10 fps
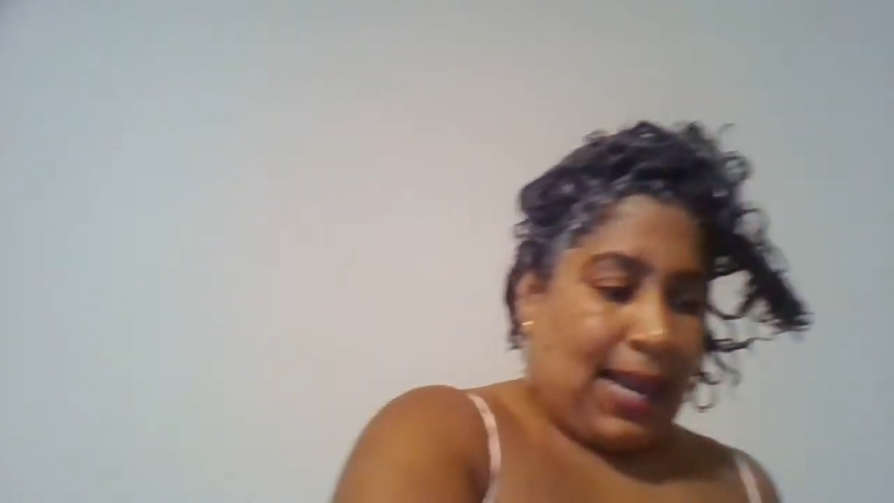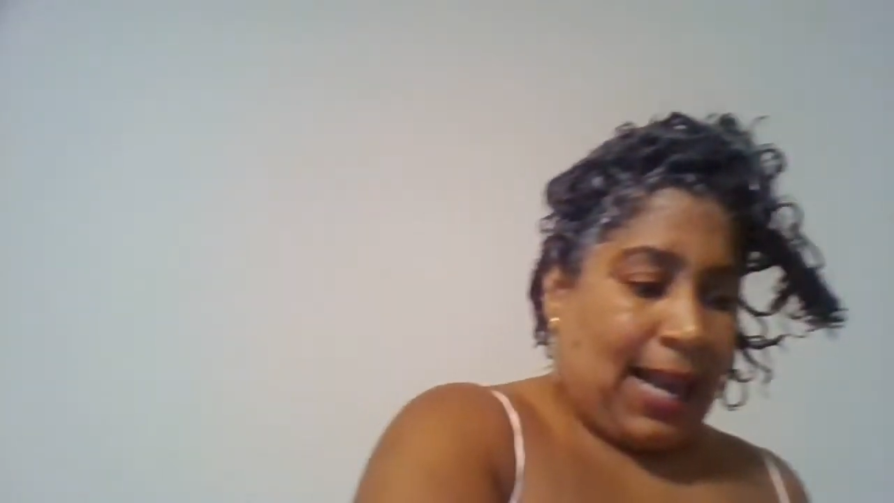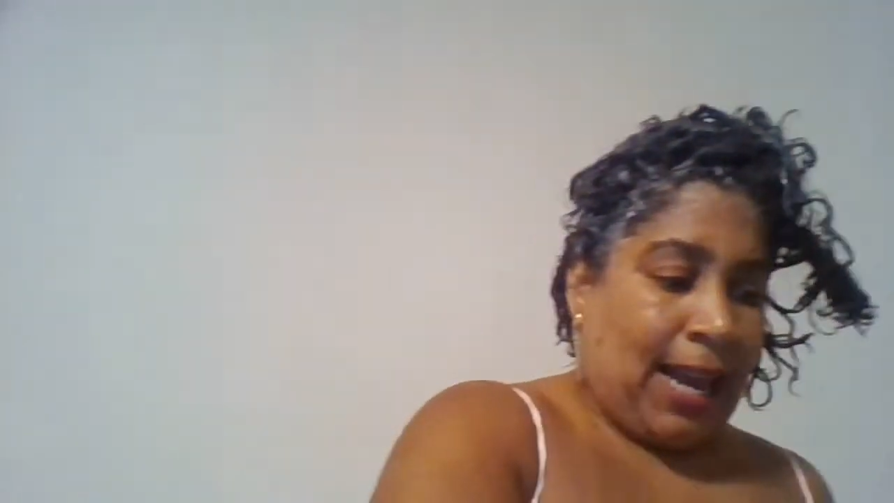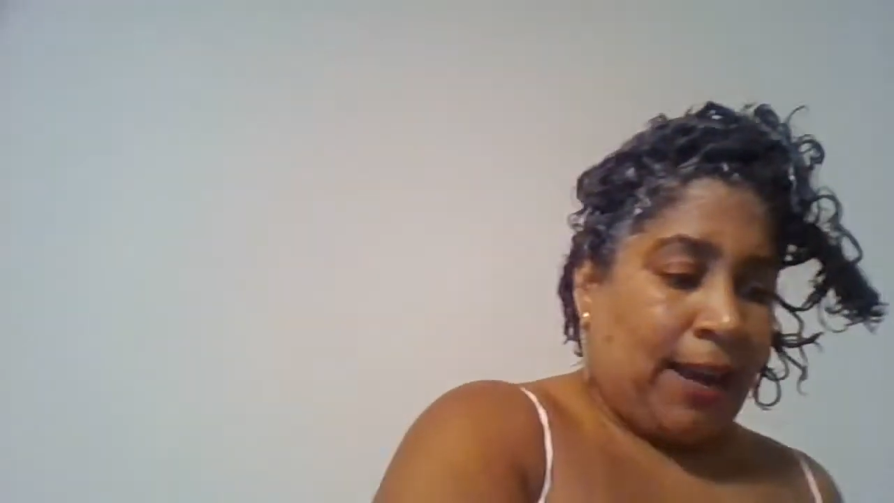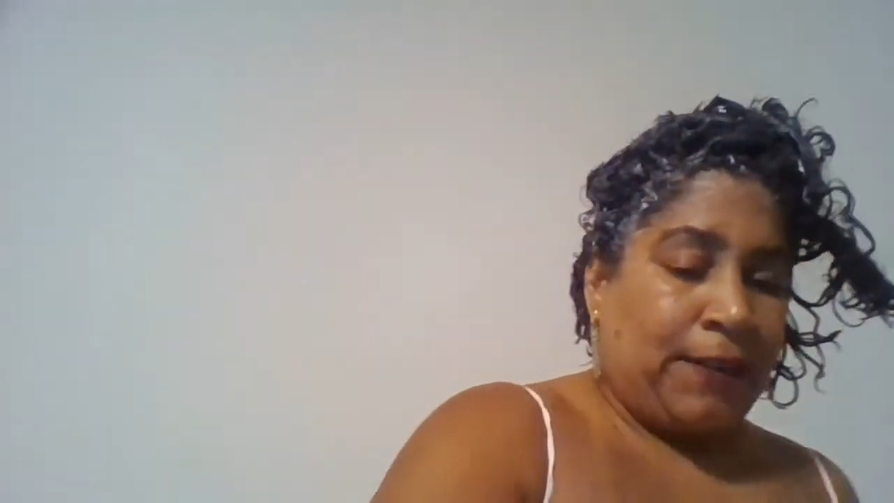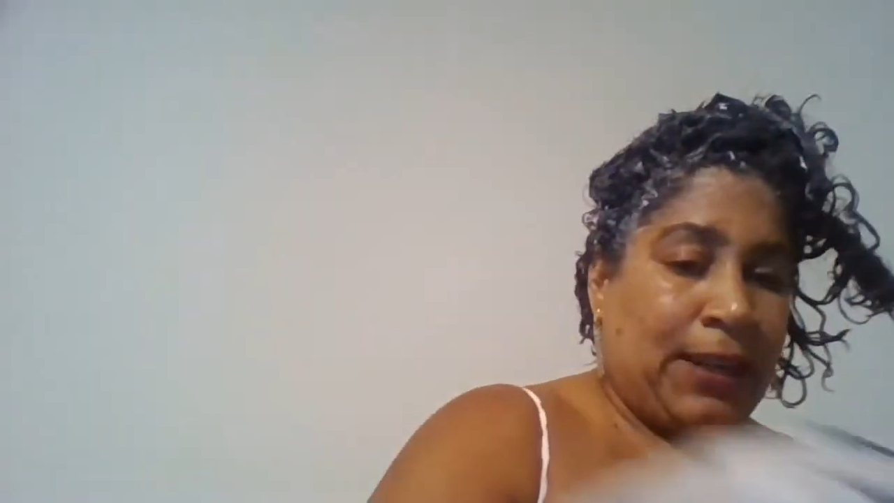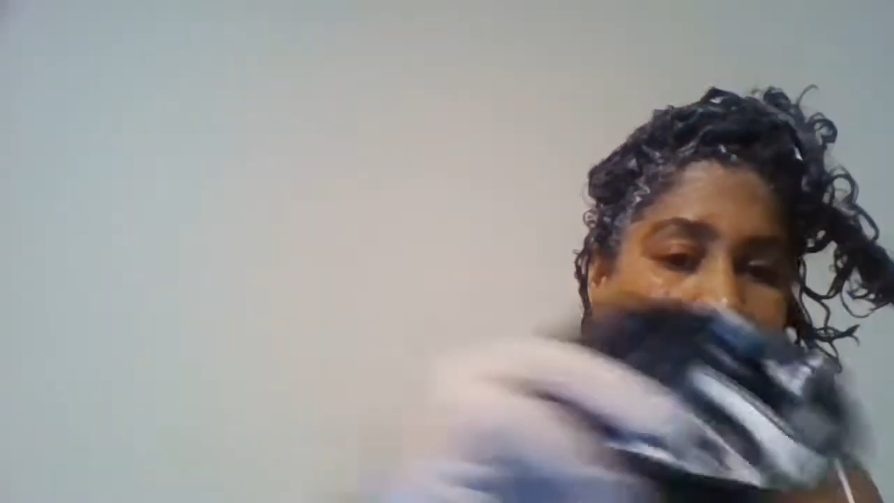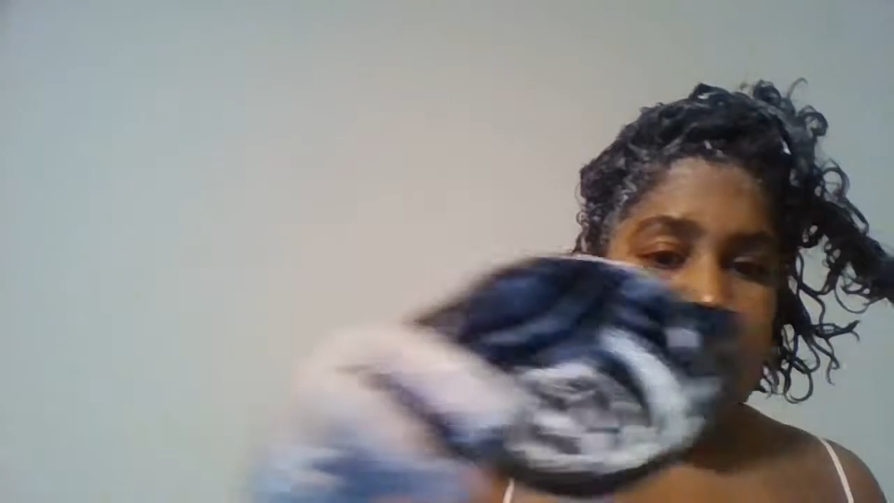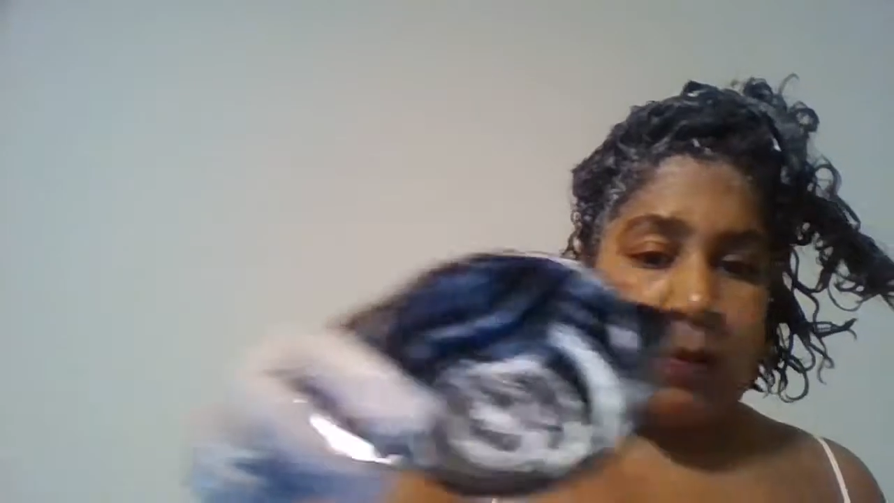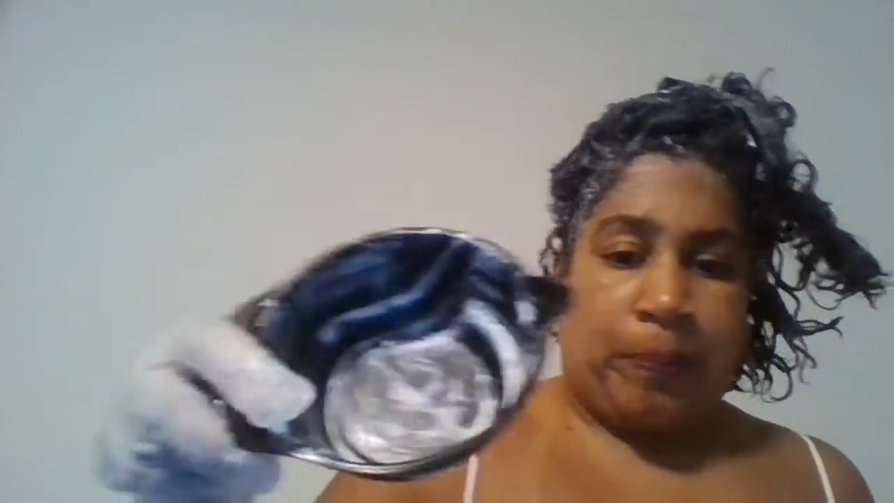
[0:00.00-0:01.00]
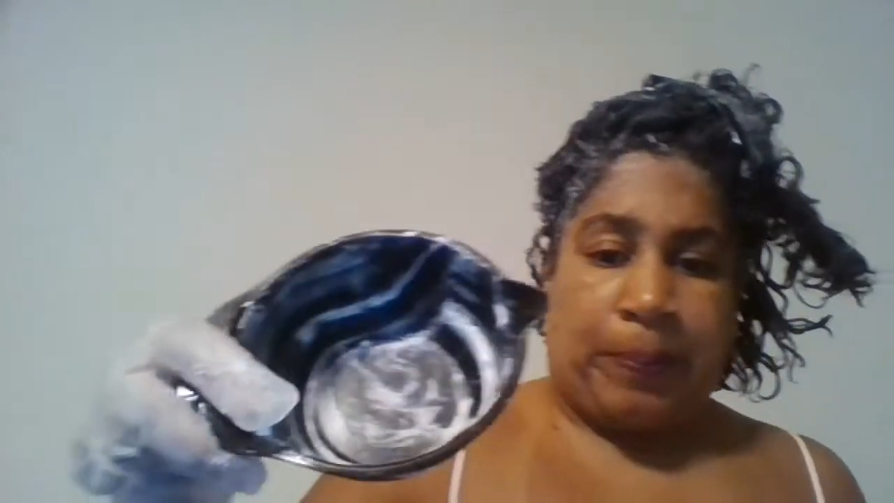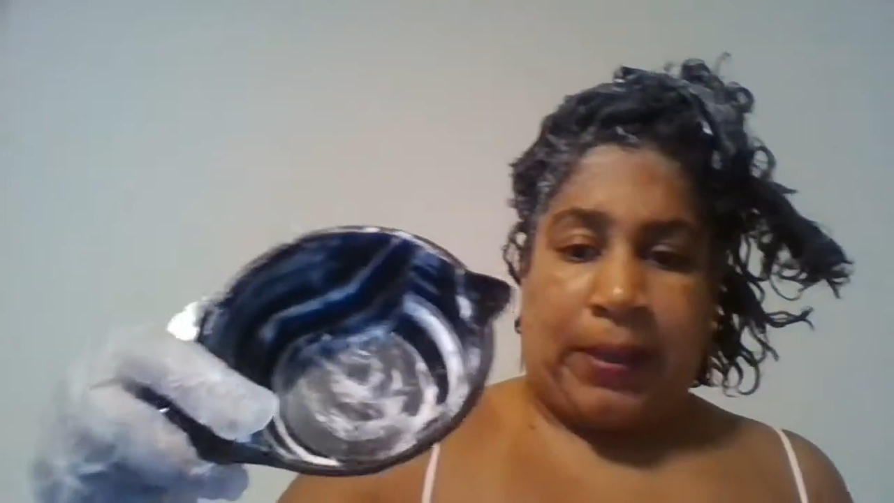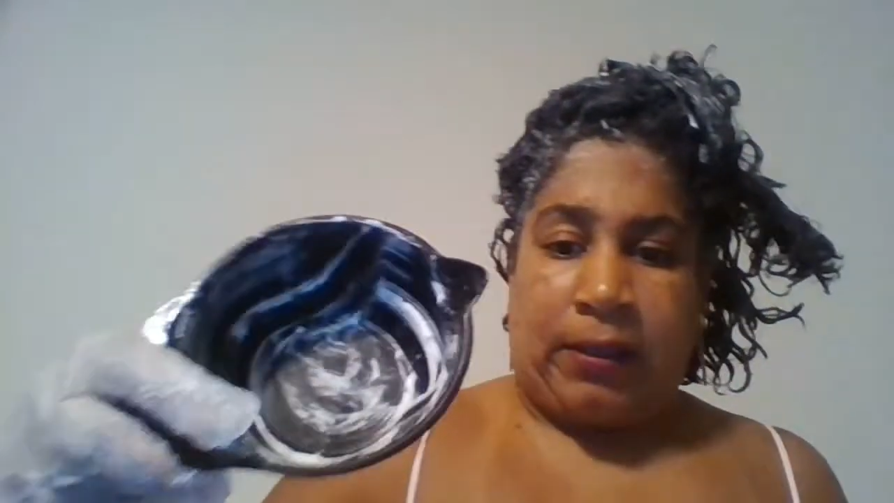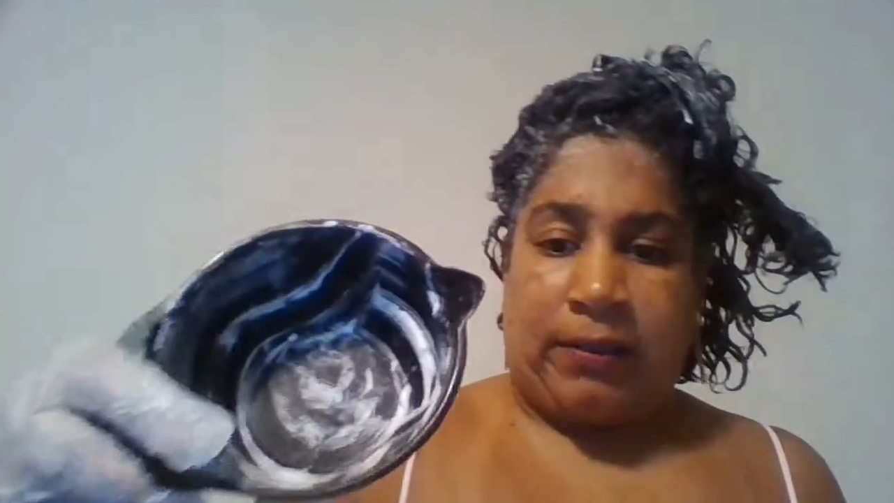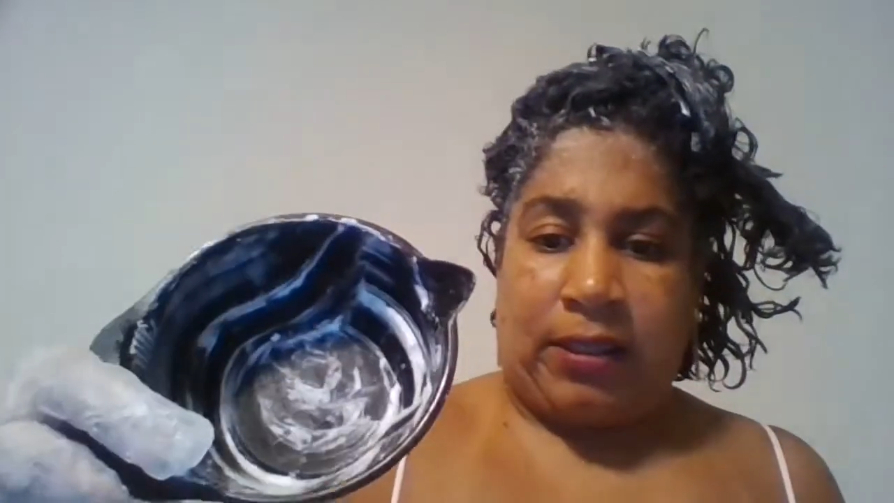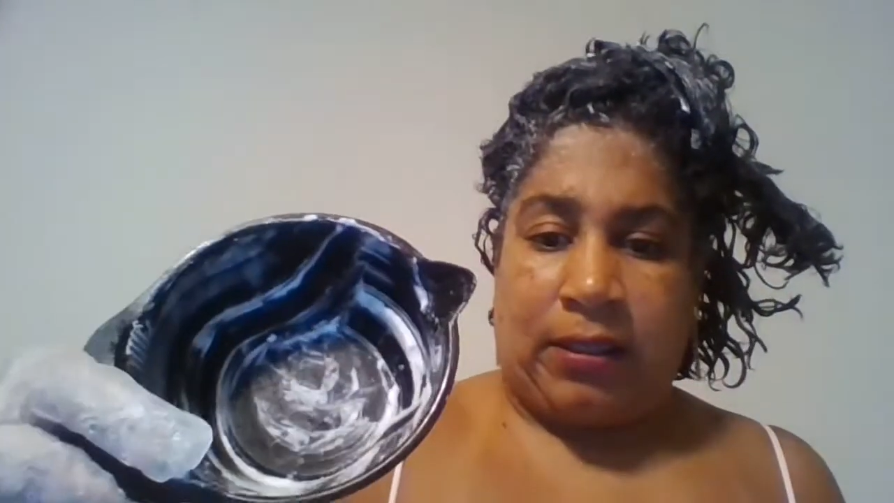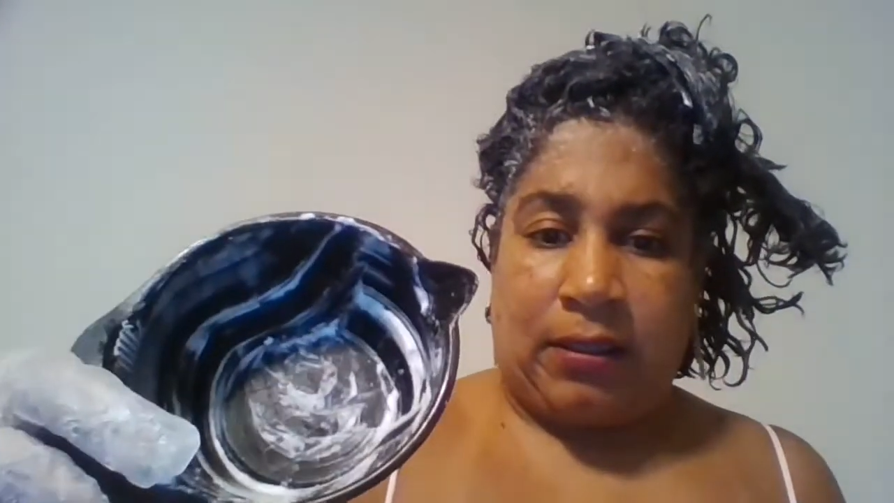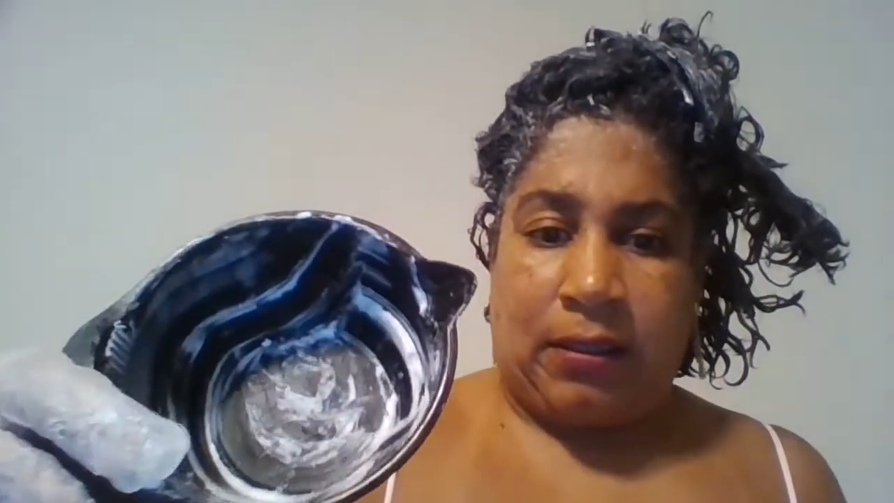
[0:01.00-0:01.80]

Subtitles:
every little bit